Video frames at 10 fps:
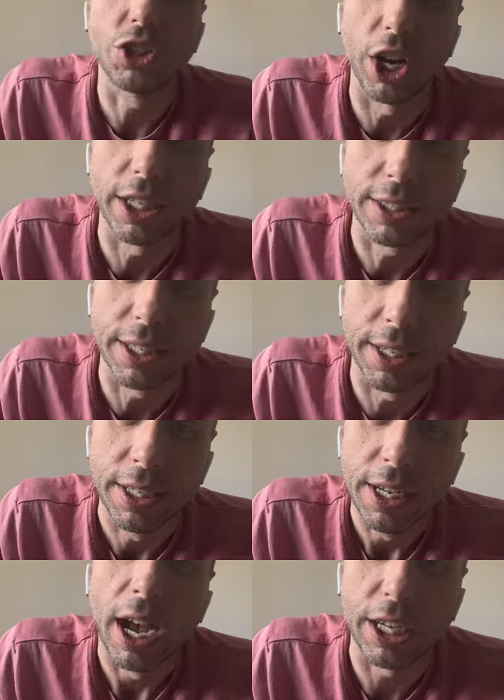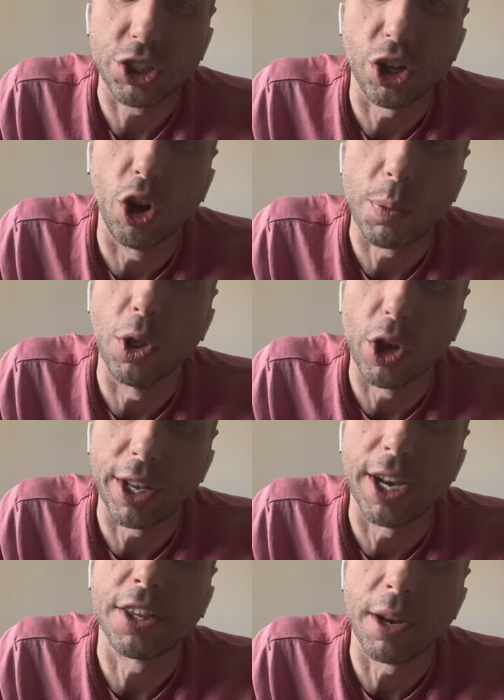Justin, I sure hope you're
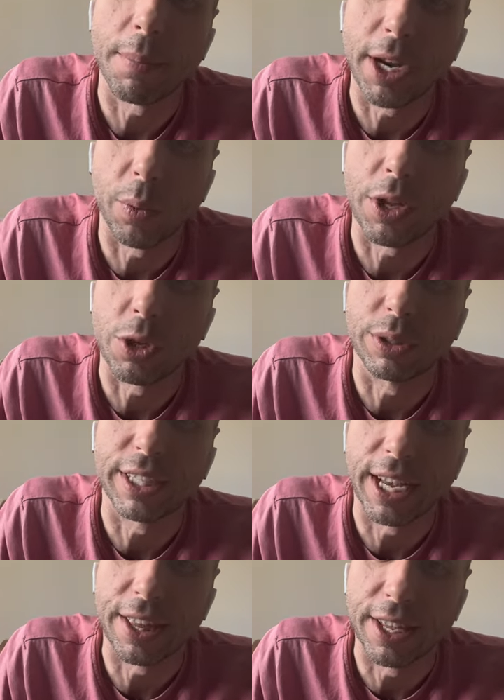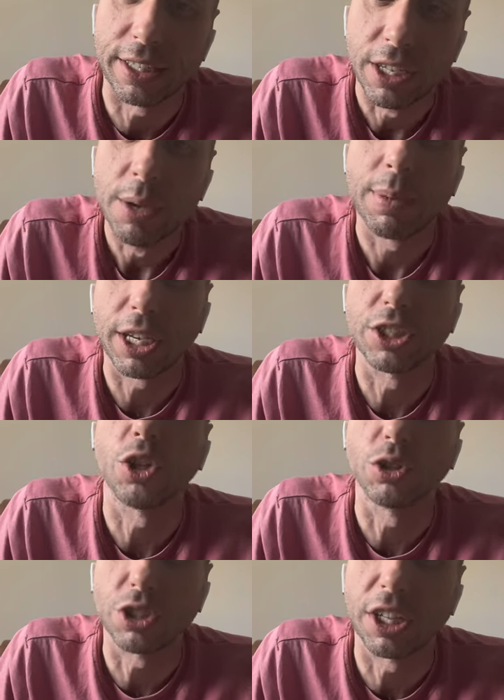looking into the mirror when you say this, because
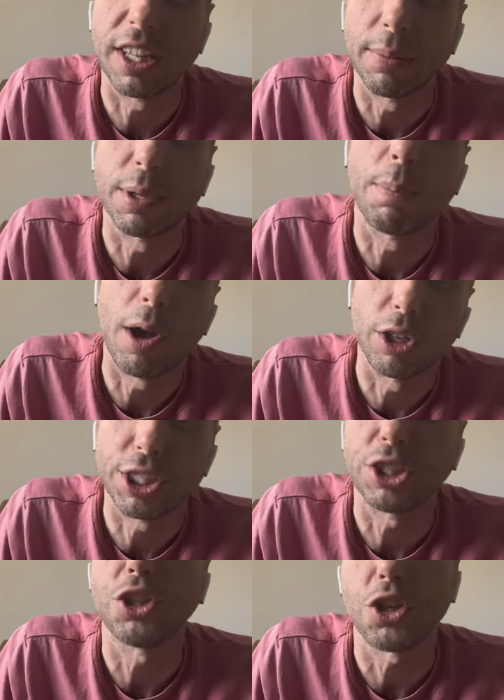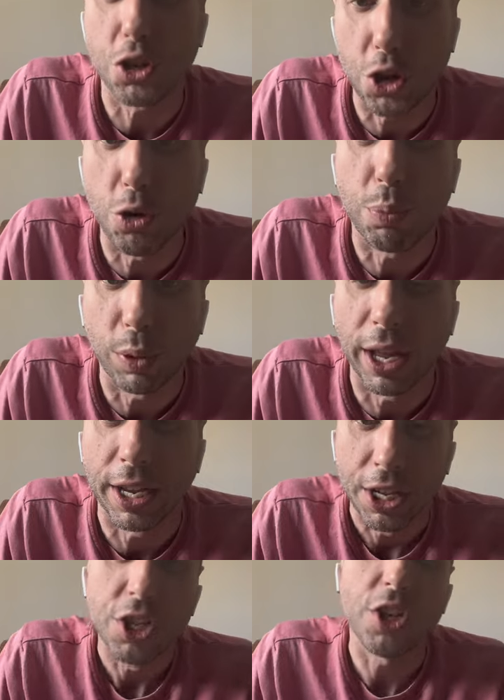those are the types of politics you
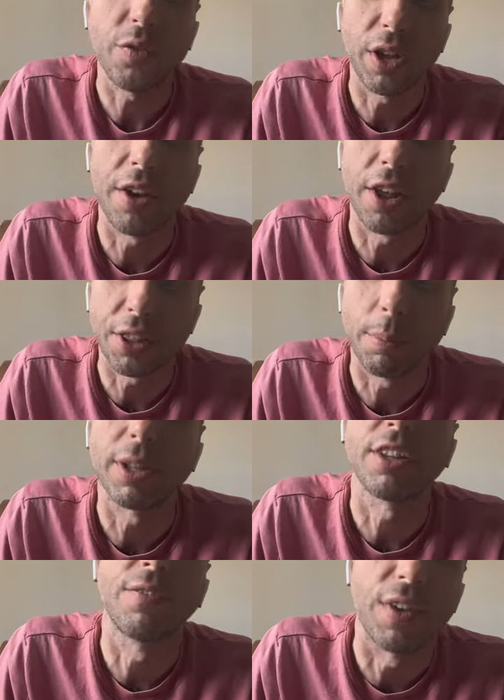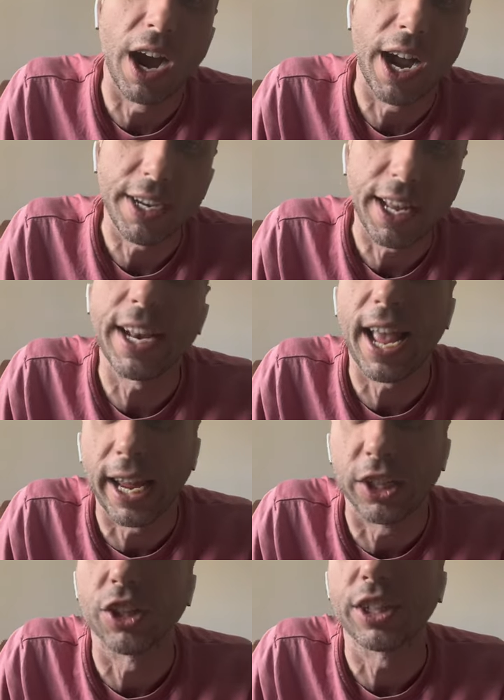play. You've done nothing but divide and
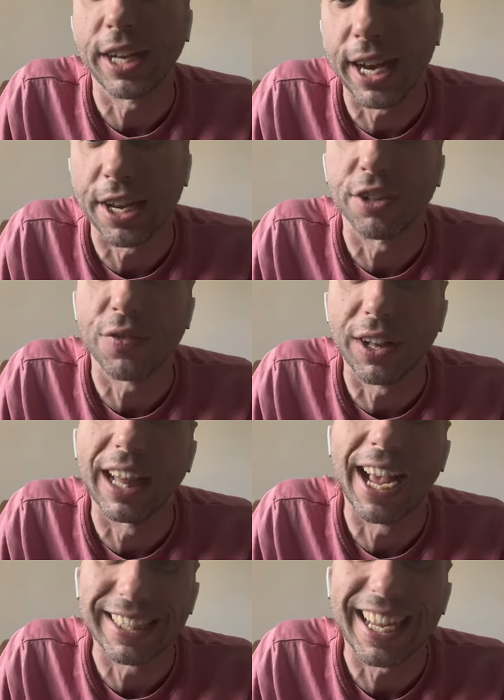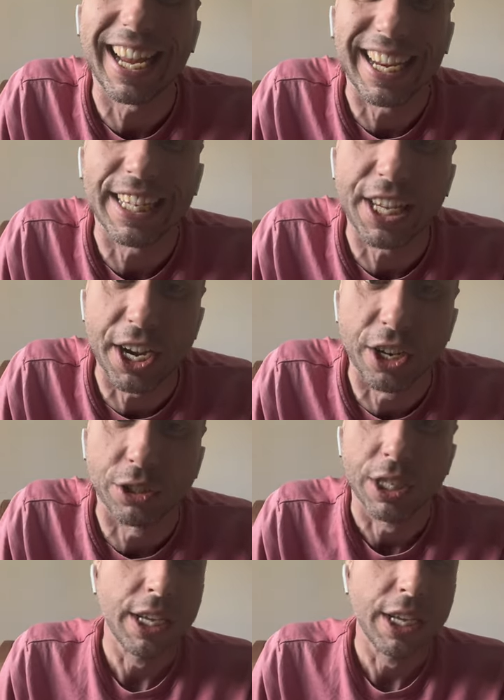anger Canadians for the last 8 years.